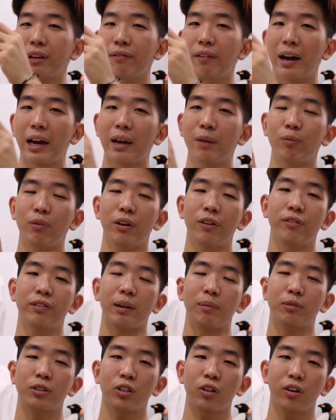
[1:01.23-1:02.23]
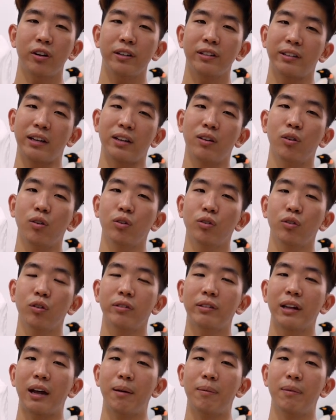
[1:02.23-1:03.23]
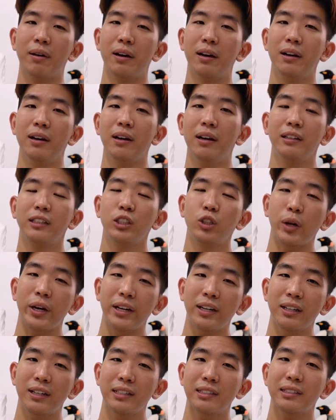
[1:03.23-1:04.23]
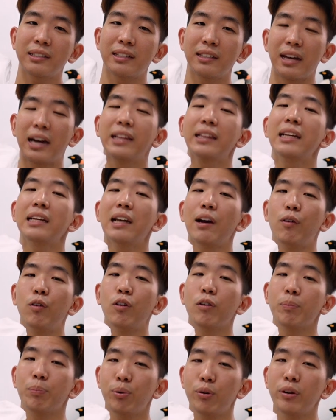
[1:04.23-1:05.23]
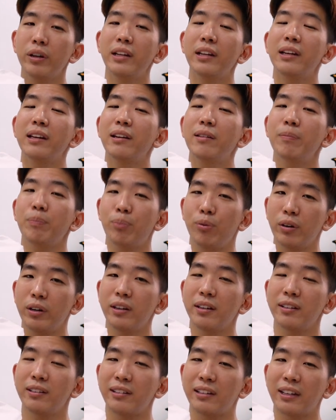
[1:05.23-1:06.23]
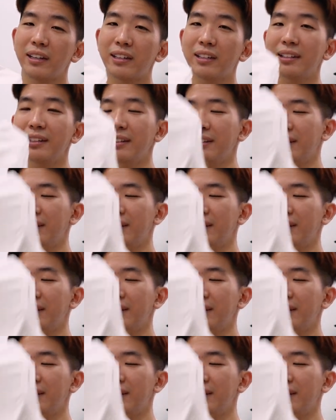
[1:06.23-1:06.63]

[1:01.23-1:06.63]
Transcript: vibe with some shorts and also some trainers. I think that would look pretty sick.